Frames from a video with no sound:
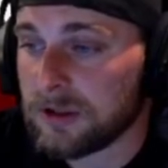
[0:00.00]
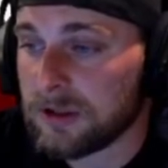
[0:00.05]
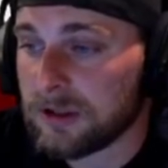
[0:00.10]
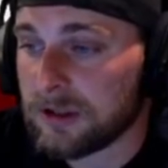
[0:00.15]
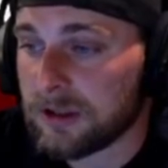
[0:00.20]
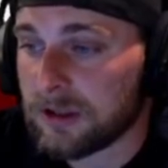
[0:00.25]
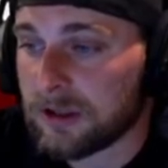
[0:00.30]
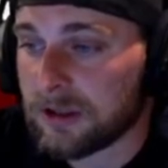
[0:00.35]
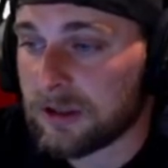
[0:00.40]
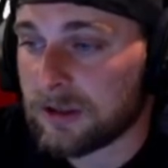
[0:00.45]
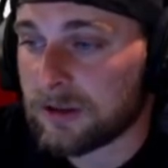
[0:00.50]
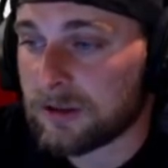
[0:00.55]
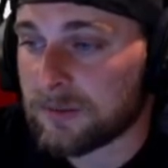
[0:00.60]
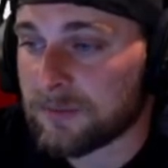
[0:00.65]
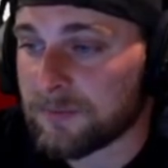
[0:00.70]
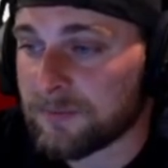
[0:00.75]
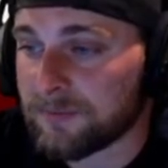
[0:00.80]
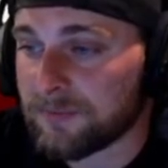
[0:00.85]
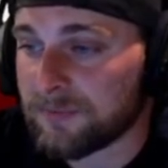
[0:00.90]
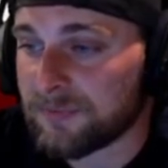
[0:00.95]

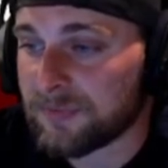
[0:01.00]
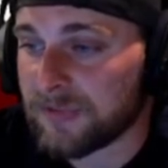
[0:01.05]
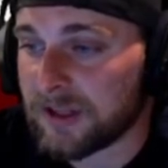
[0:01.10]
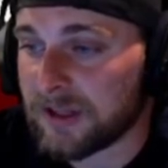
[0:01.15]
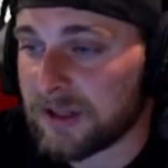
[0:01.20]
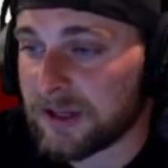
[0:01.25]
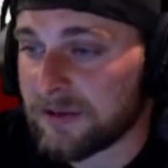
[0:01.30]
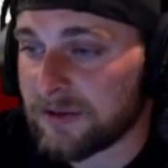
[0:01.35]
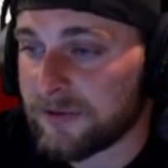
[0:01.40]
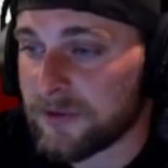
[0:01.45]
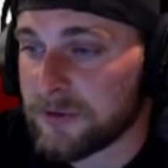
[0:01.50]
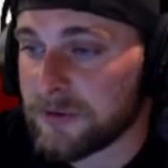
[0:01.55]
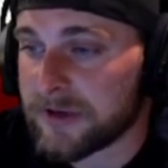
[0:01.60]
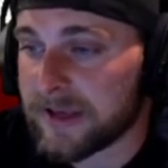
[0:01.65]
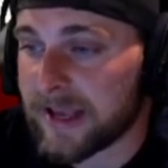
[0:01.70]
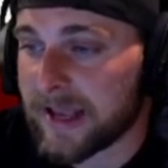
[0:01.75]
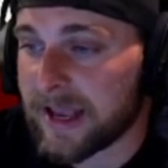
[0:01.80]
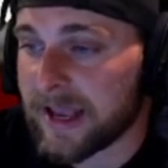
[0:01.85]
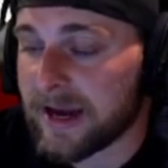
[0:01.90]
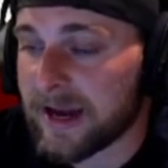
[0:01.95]
And if you
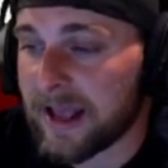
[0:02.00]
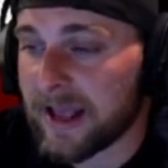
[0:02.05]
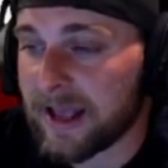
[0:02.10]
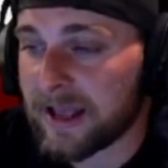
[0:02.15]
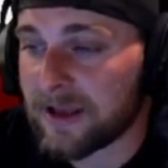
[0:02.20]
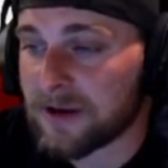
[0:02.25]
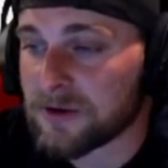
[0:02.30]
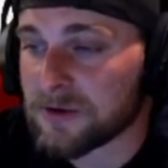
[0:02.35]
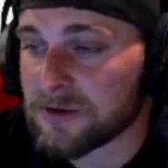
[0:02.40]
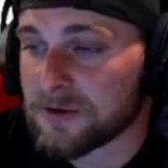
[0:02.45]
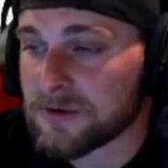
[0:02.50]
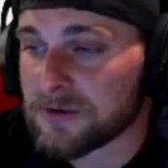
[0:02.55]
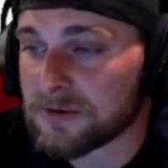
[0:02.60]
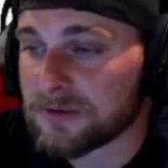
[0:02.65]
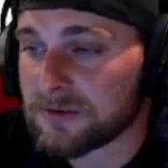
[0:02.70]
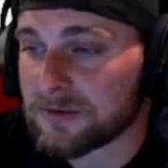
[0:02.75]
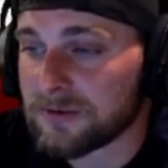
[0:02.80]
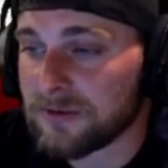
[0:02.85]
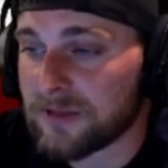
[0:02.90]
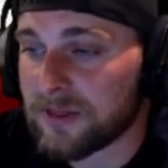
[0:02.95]
can angle
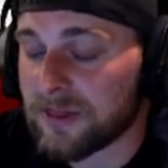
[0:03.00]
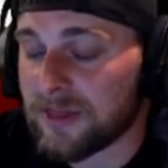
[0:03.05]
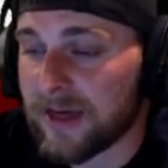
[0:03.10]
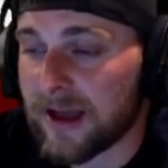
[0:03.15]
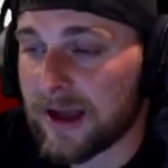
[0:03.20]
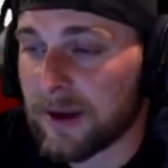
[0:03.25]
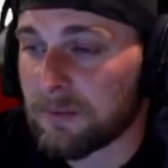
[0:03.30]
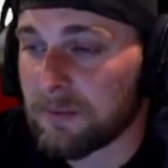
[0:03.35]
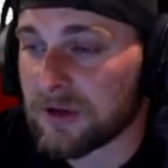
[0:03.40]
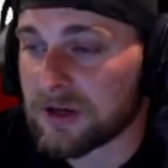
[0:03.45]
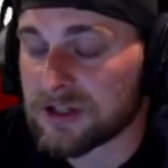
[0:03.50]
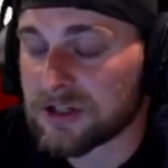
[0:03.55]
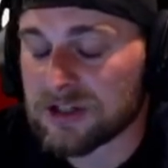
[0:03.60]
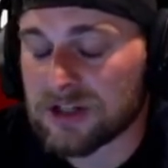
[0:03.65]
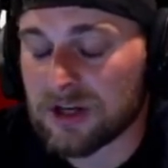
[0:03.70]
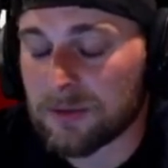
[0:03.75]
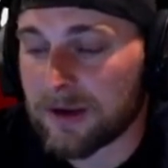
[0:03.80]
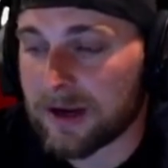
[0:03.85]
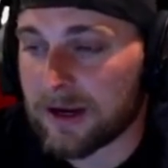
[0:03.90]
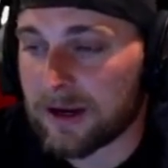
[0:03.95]
that much
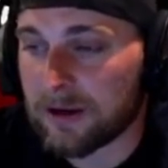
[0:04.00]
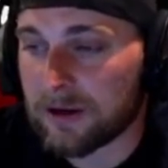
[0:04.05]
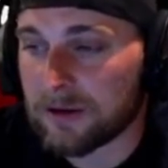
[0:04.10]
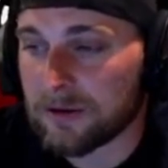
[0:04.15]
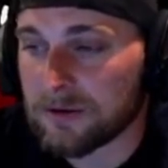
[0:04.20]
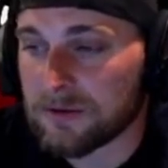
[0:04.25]
somehow